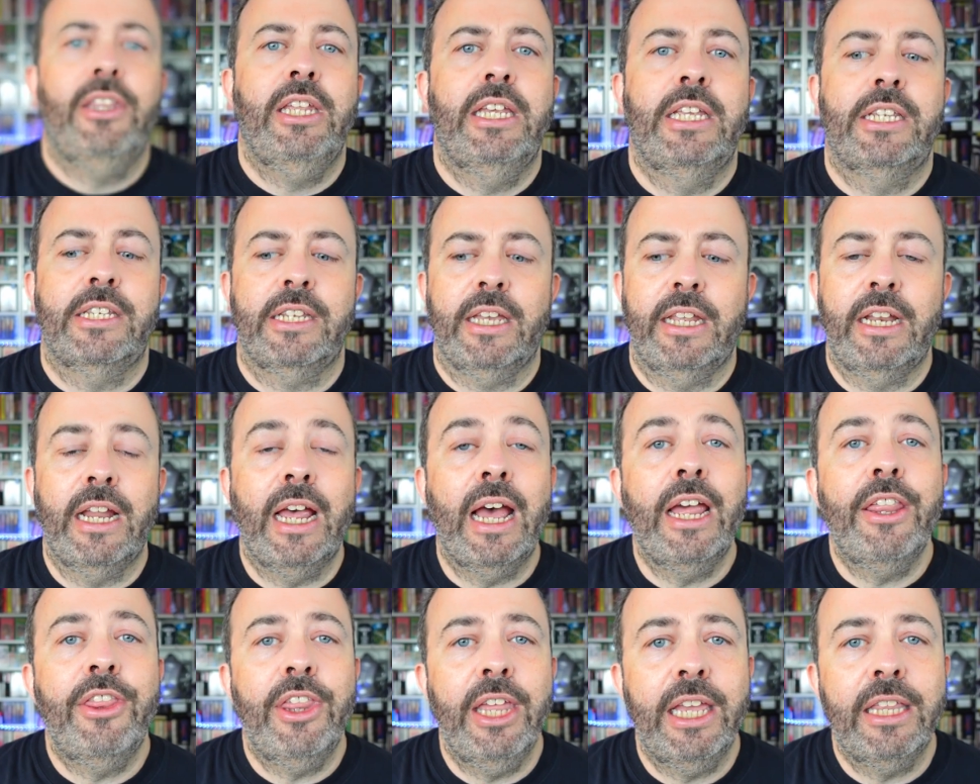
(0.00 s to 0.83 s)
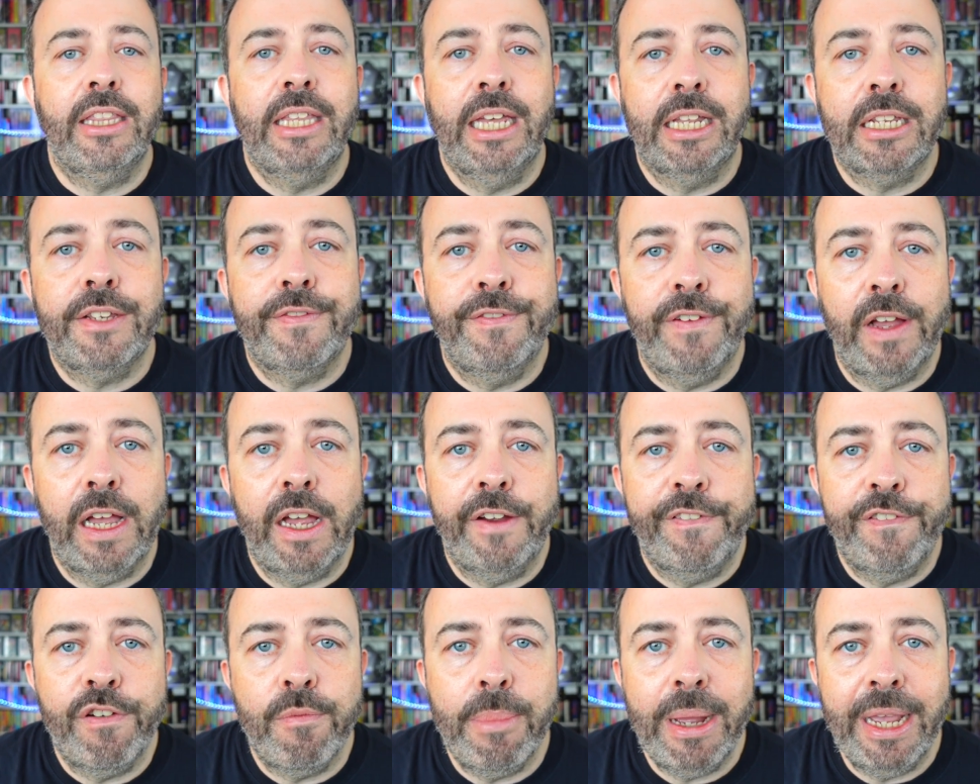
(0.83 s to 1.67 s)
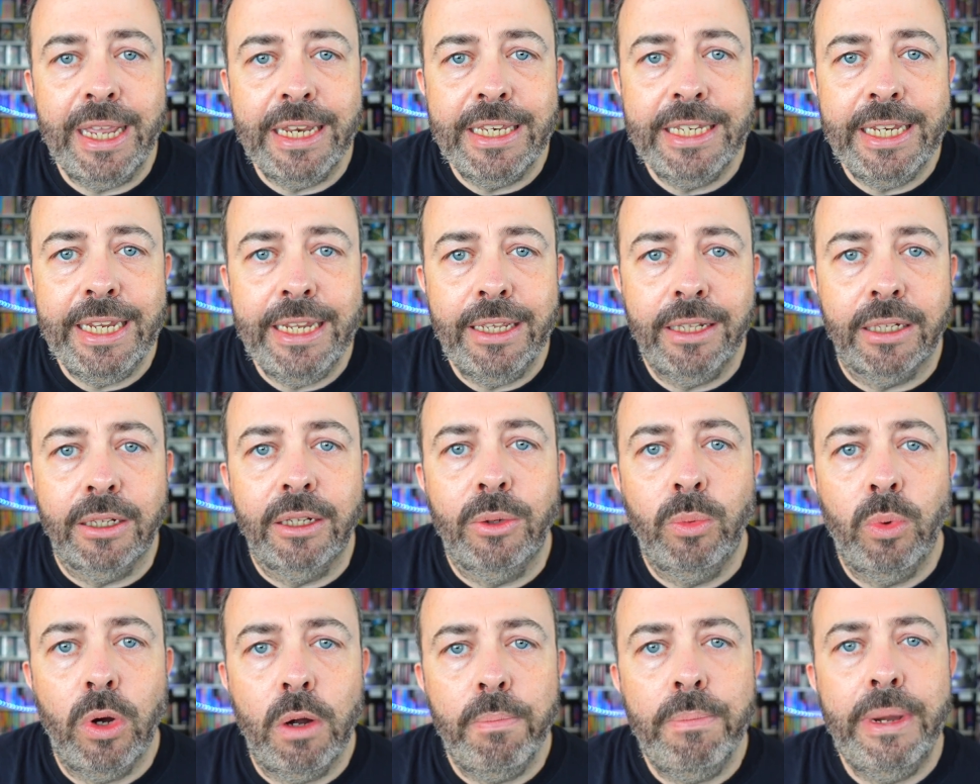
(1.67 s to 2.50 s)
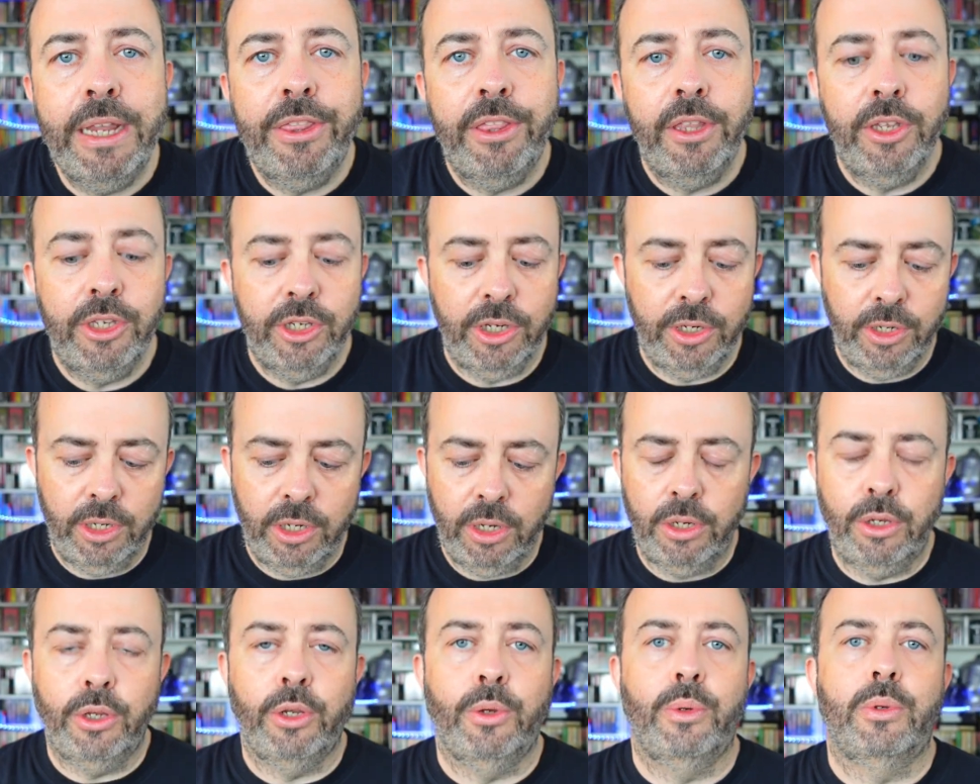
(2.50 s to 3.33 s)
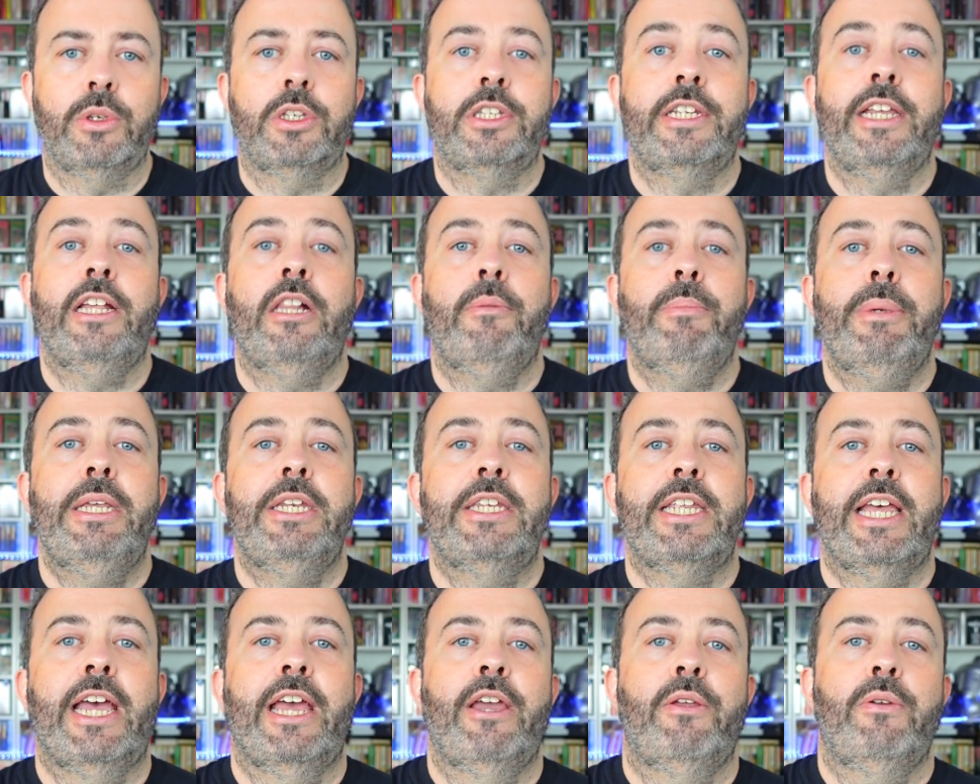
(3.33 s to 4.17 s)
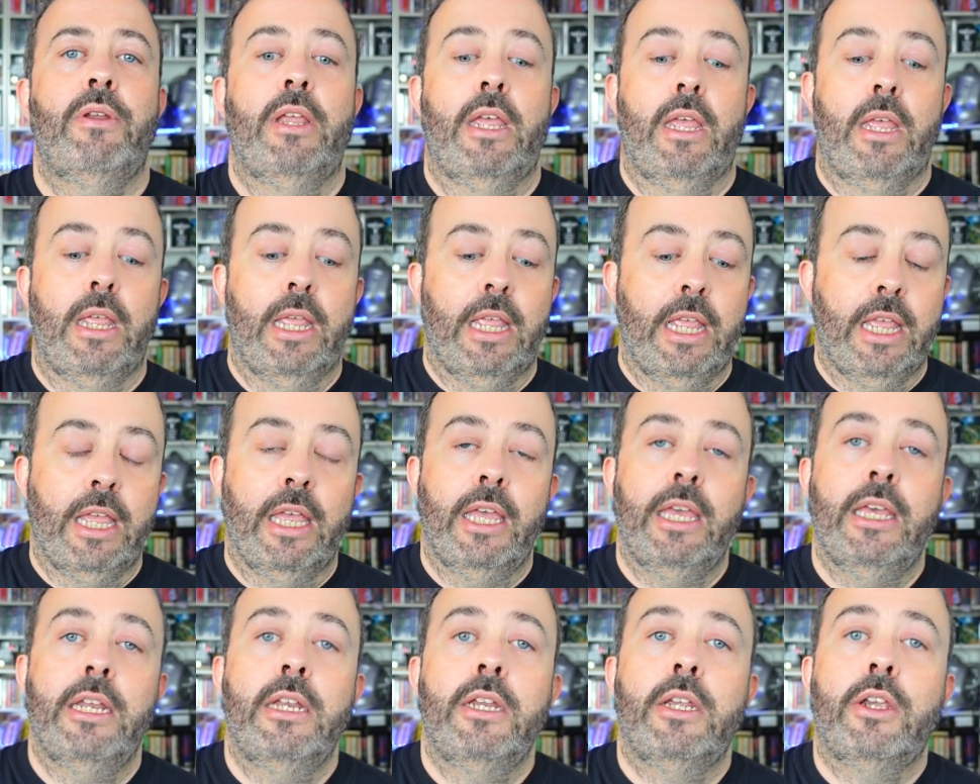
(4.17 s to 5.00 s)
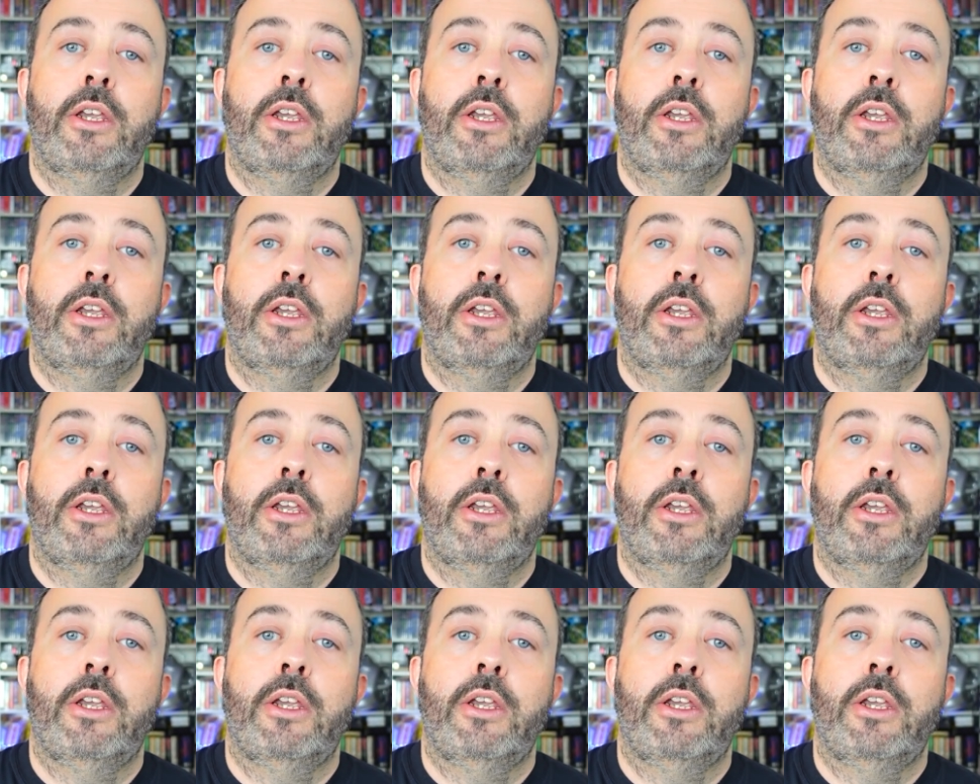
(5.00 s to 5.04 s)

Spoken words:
this, and I think that's far from ideal. What method do you use? Tell me down in the